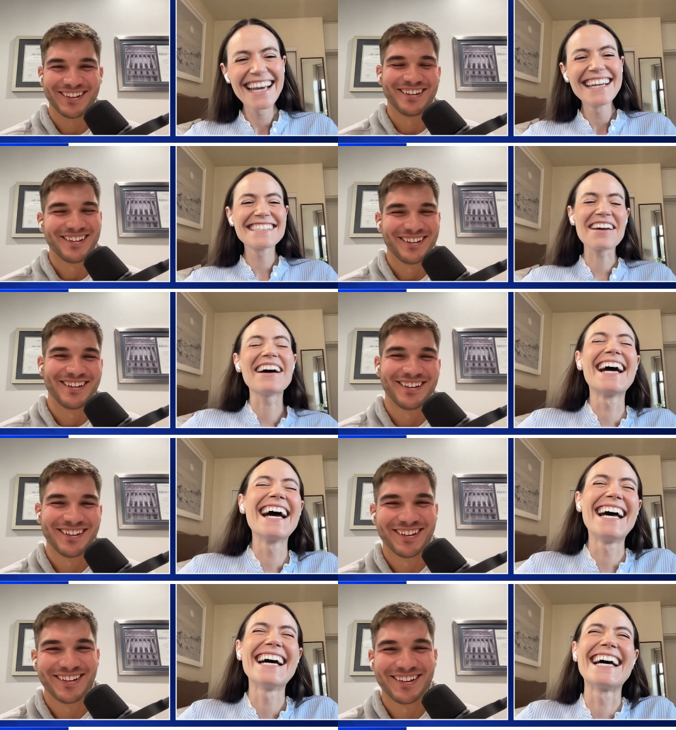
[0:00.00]
Speaker 1: so
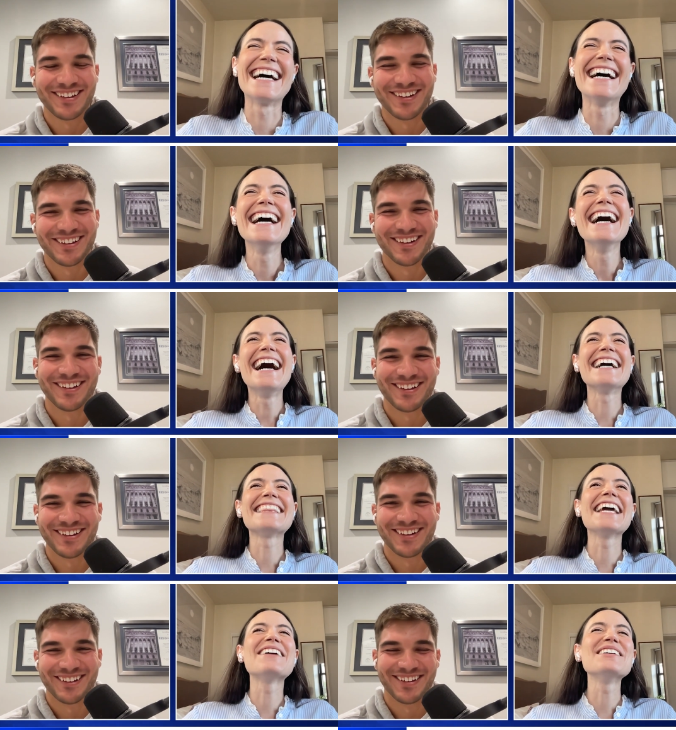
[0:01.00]
I
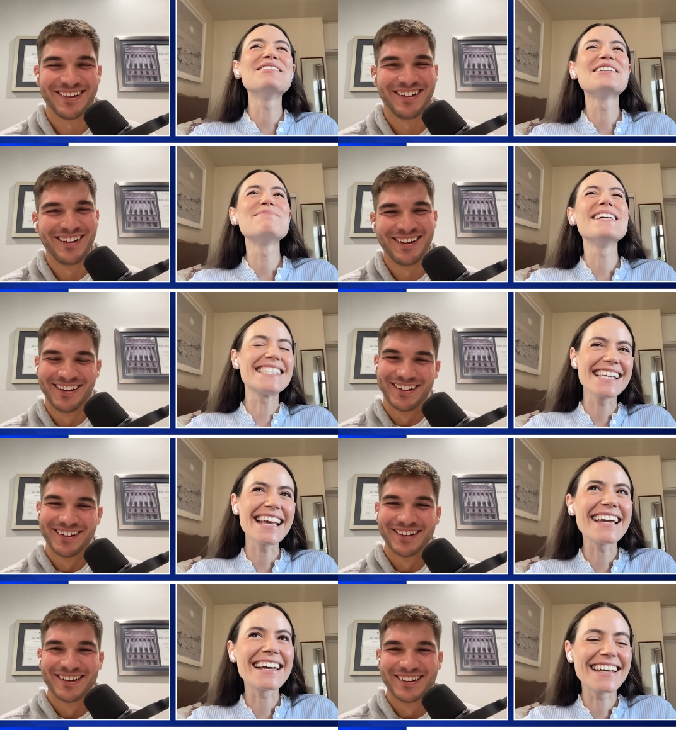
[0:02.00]
think what you could be
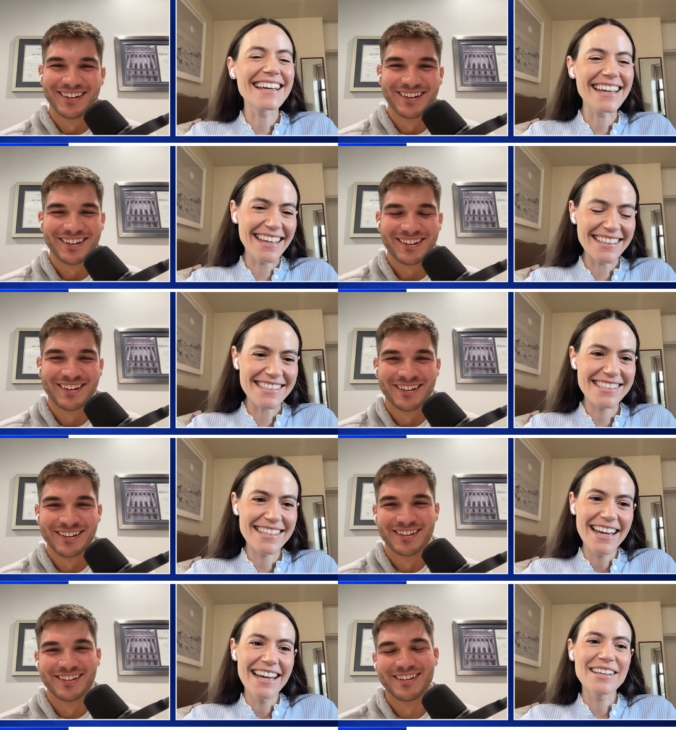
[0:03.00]
seeing is
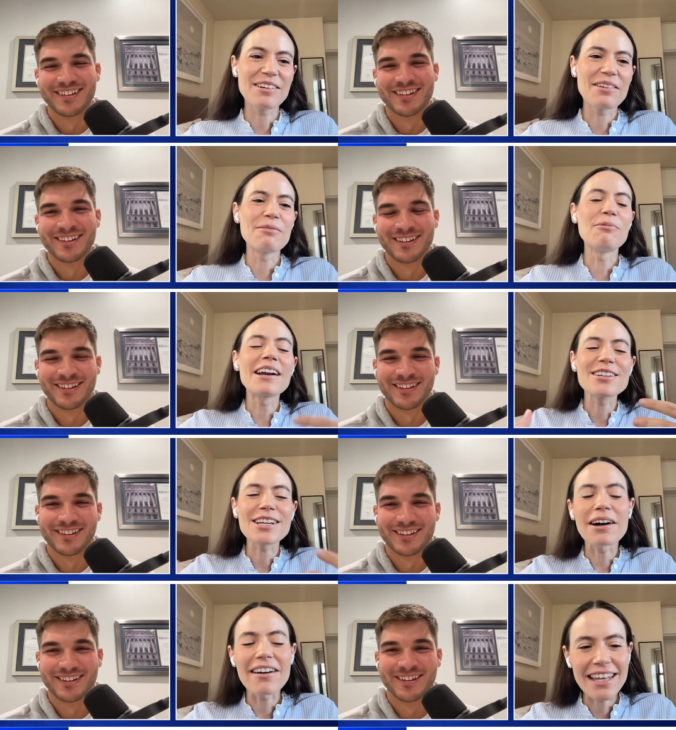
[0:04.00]
you know they want to show
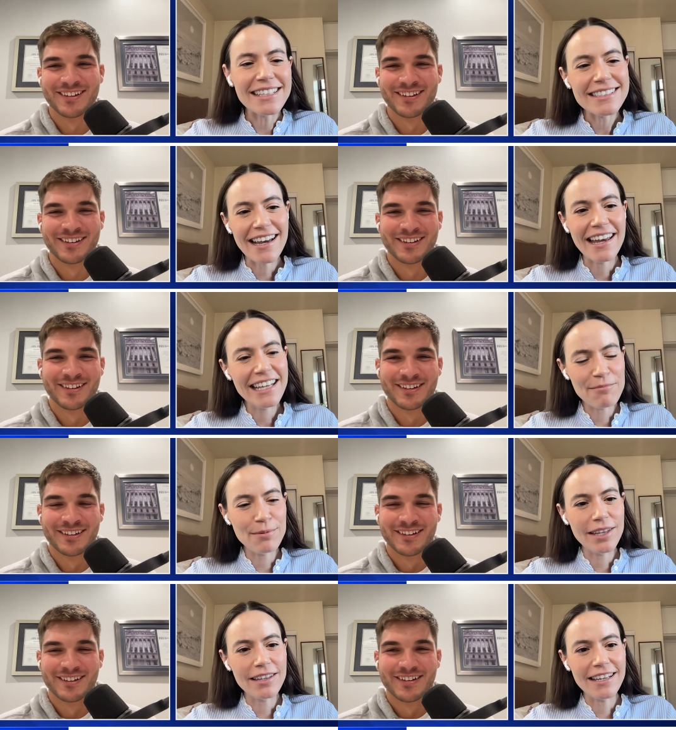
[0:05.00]
off that design
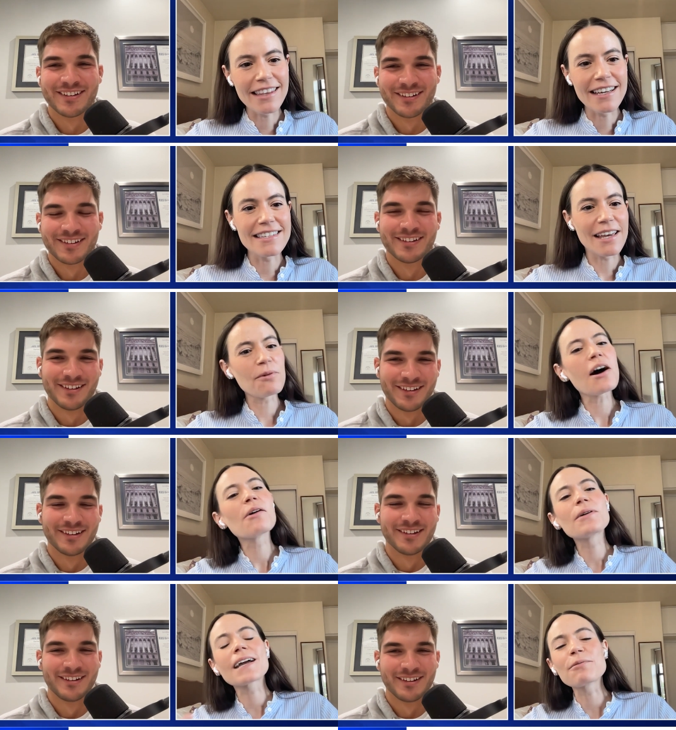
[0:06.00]
capability they say
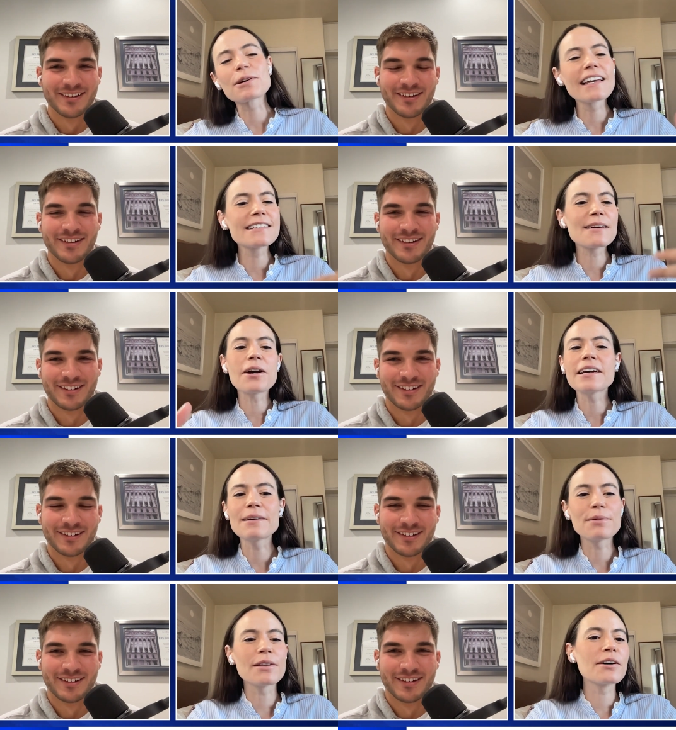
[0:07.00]
whoa okay we're late to
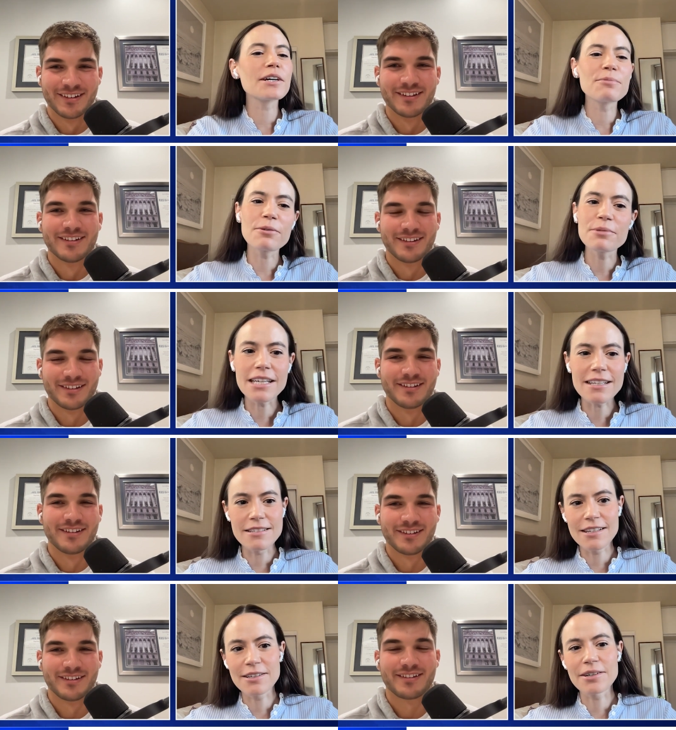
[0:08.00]
market but look at what we can
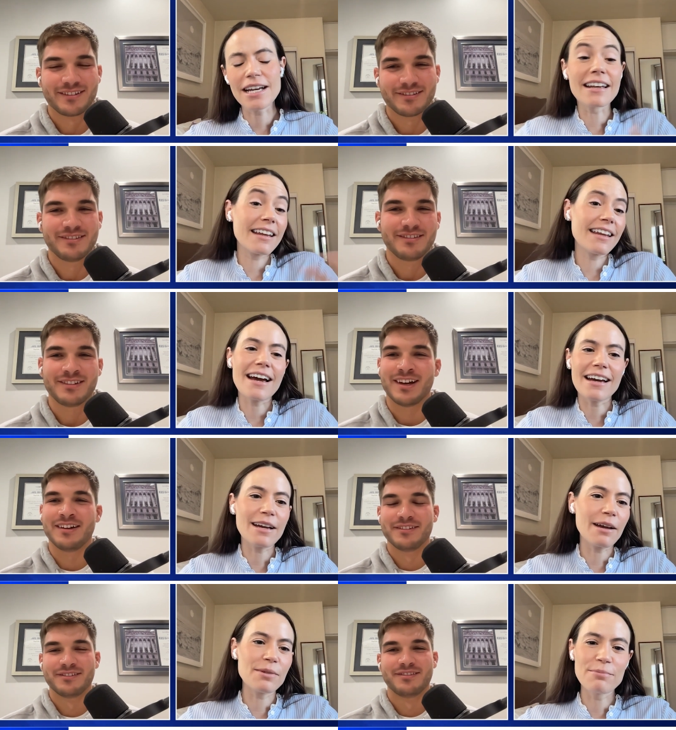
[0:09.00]
do and yeah, yeah.
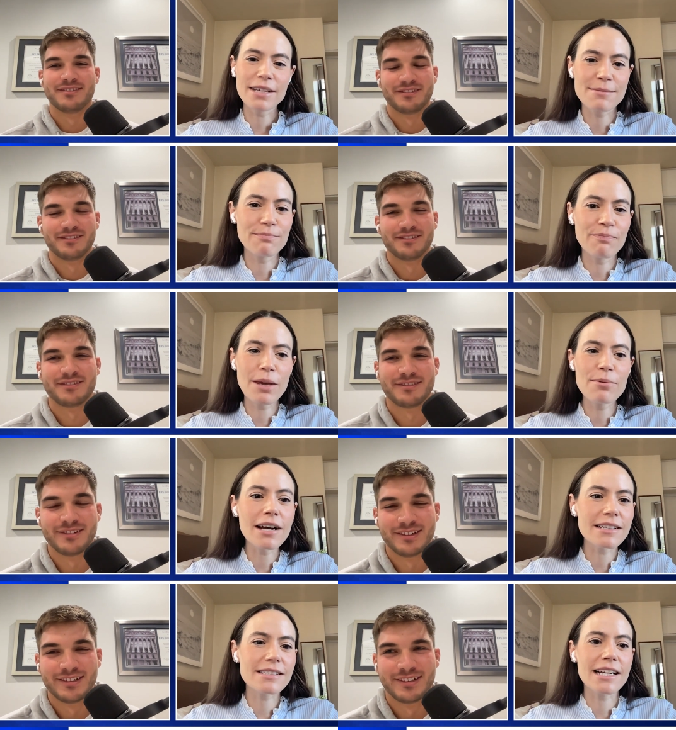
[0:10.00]
i mean it's maybe
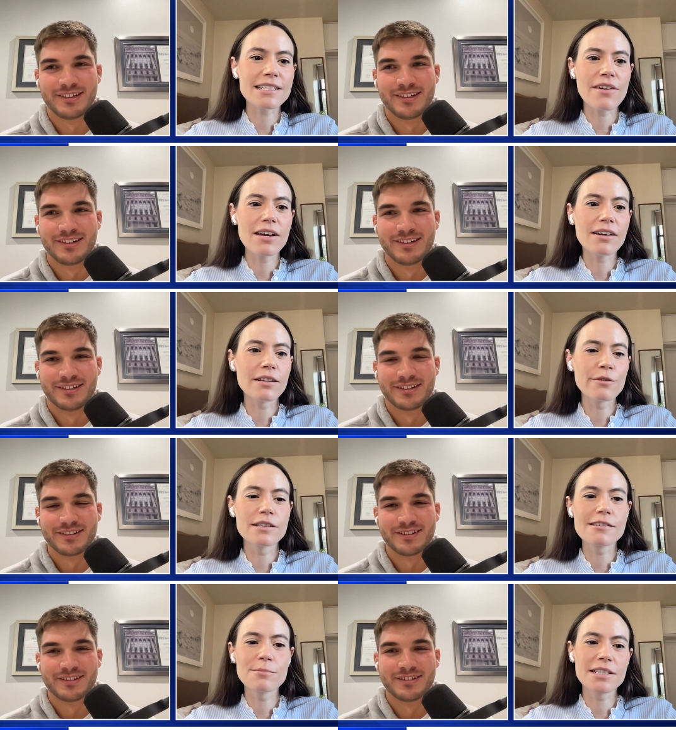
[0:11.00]
not satisfying all of
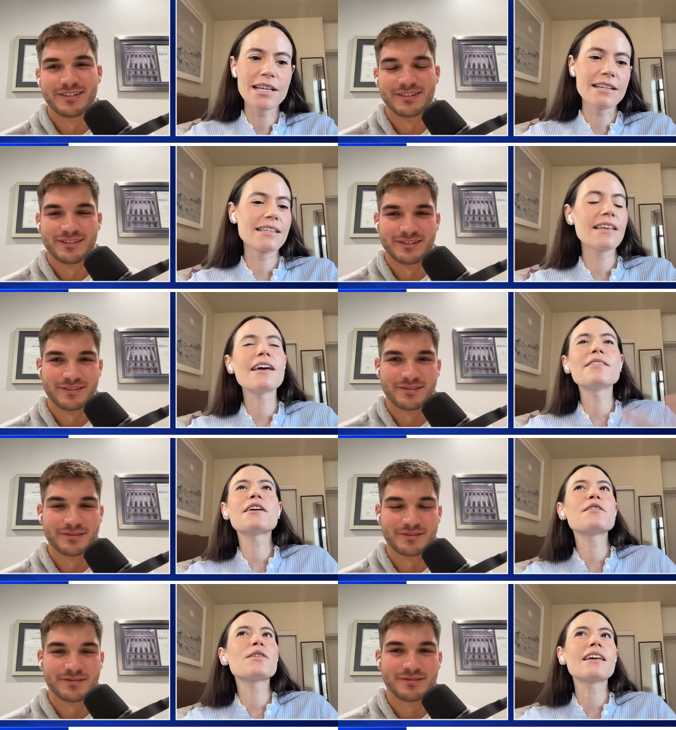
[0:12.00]
consumer taste and, and, the
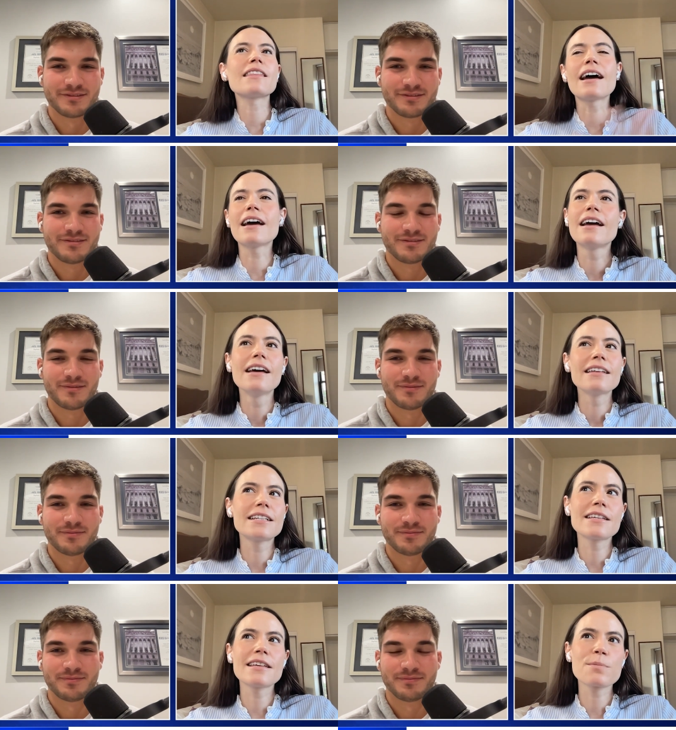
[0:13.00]
other thing that like
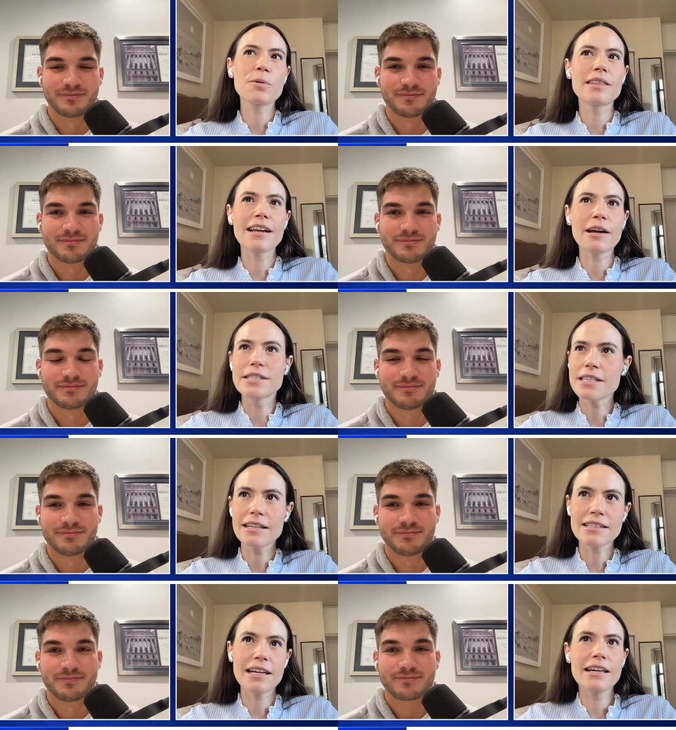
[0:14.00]
to this point that i would say
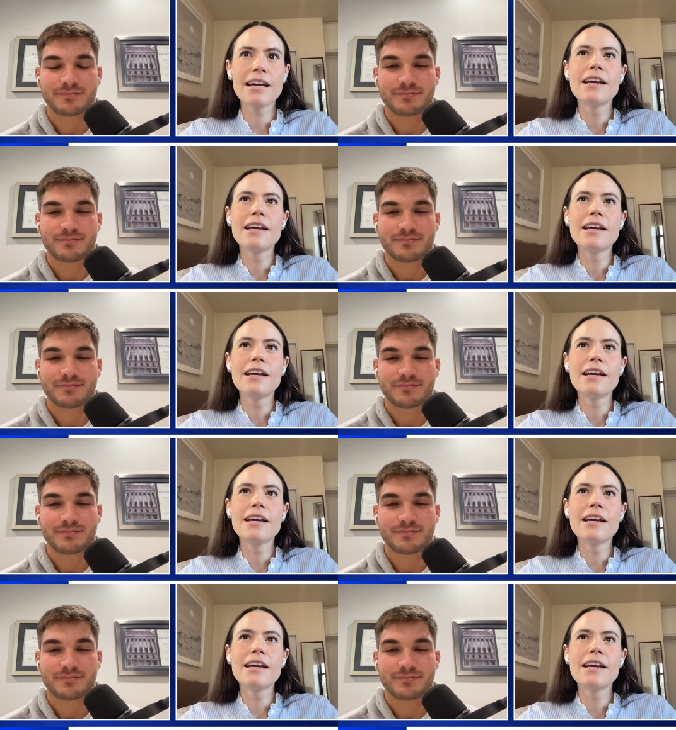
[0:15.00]
is like